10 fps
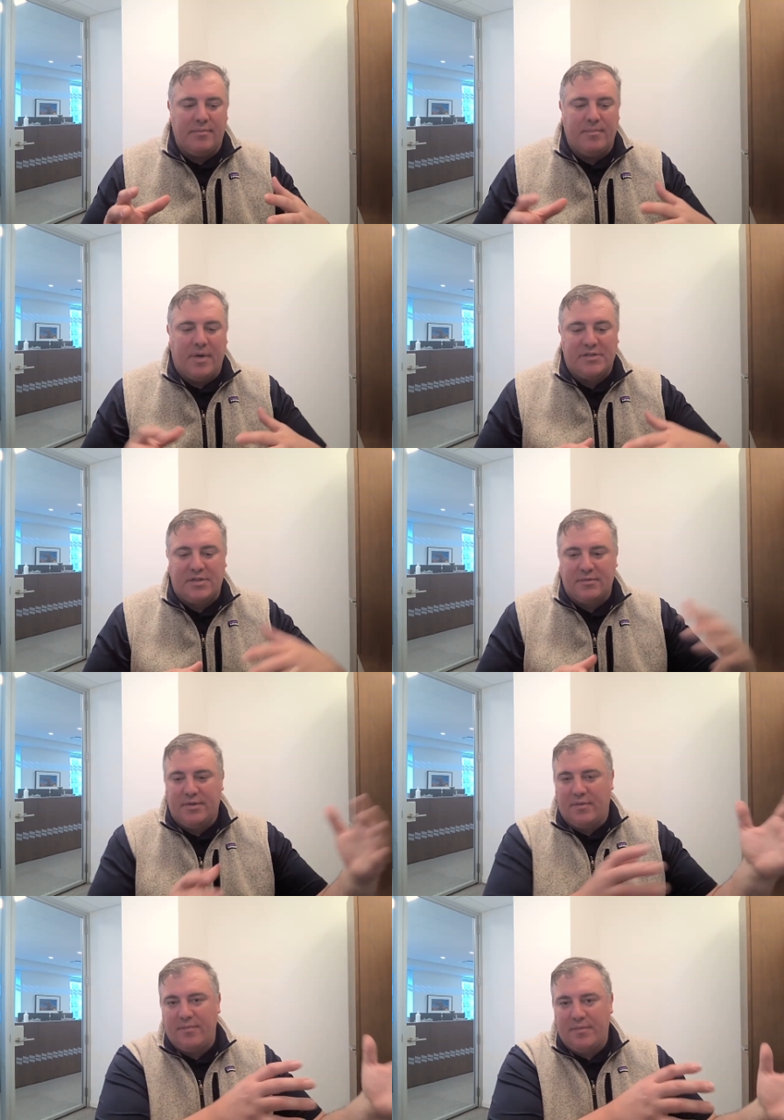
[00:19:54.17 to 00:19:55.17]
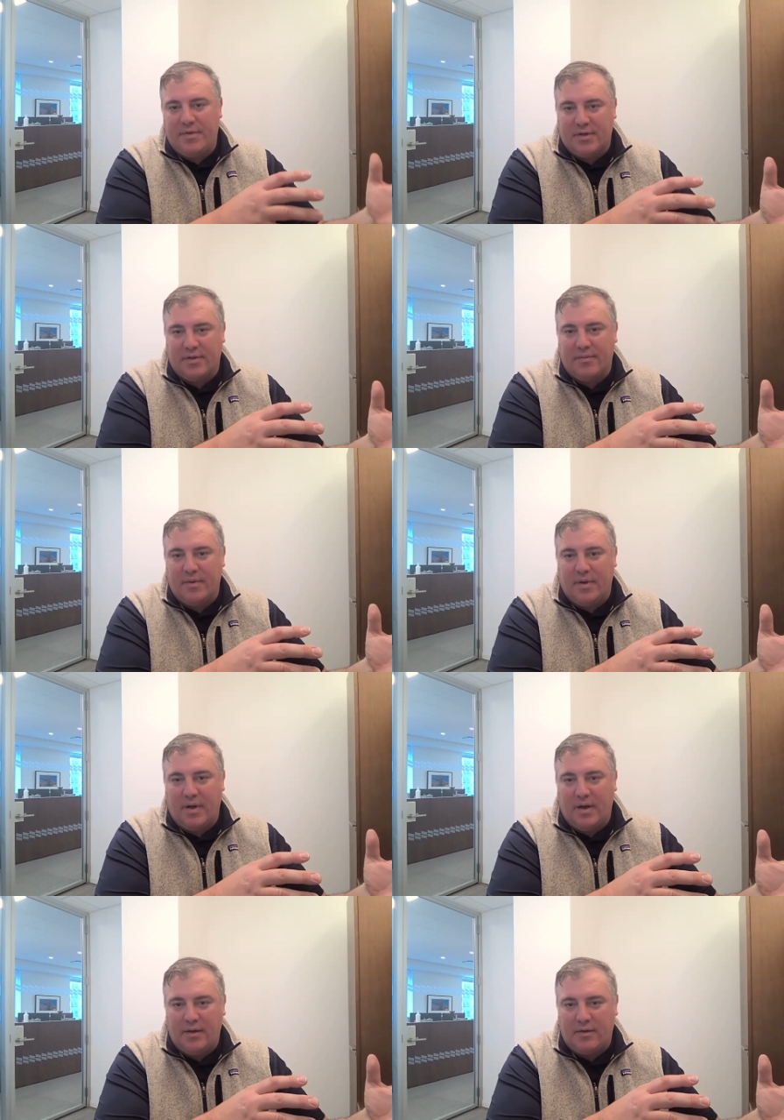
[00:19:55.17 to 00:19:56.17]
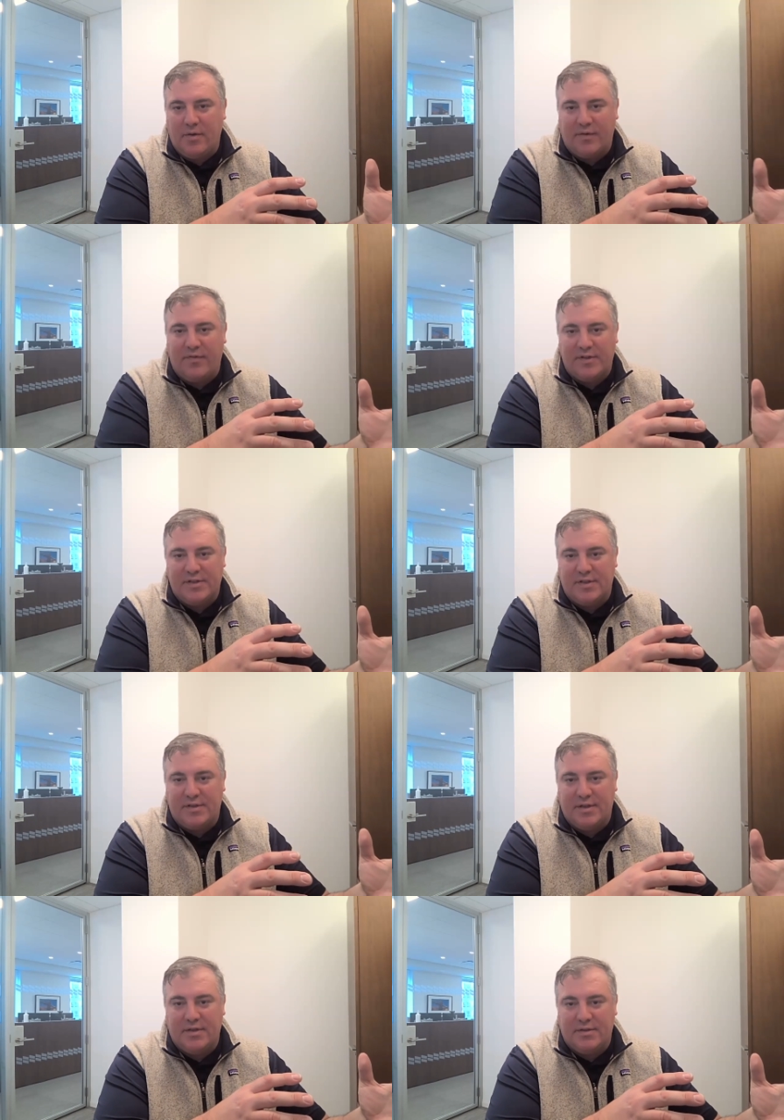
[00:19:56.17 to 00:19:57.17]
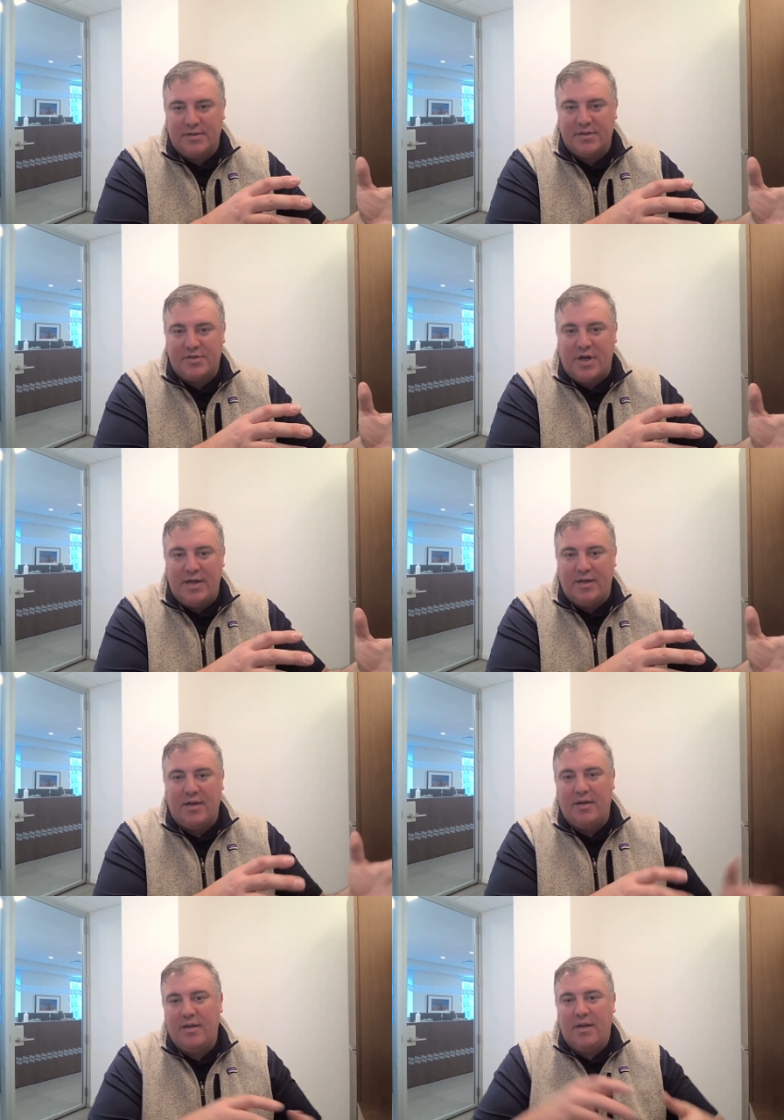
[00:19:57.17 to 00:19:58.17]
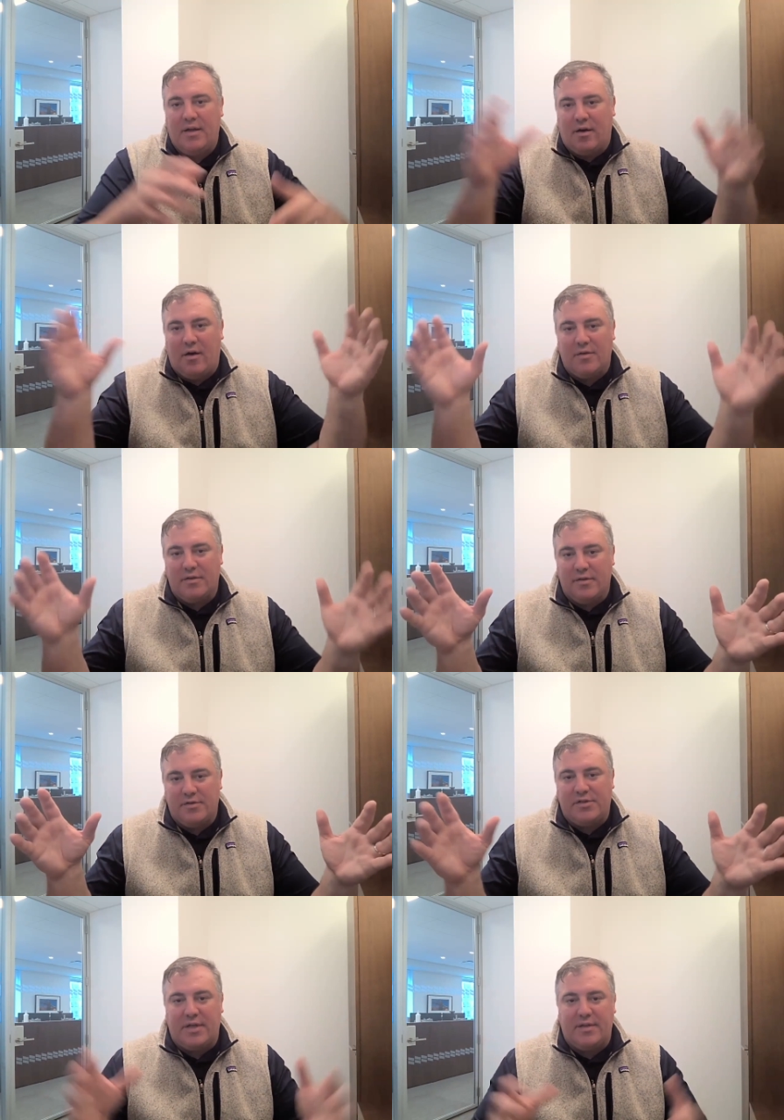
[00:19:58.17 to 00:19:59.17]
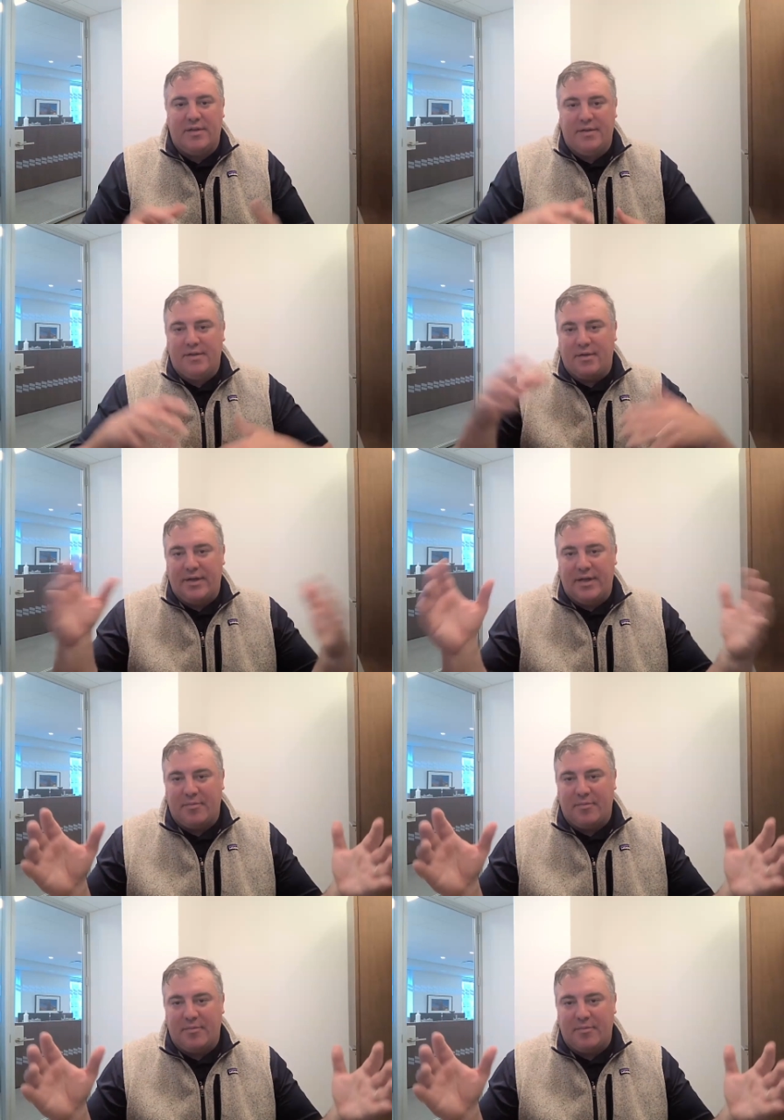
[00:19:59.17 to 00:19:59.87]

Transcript: Musk, took a quick visit to China. All the news said that, he had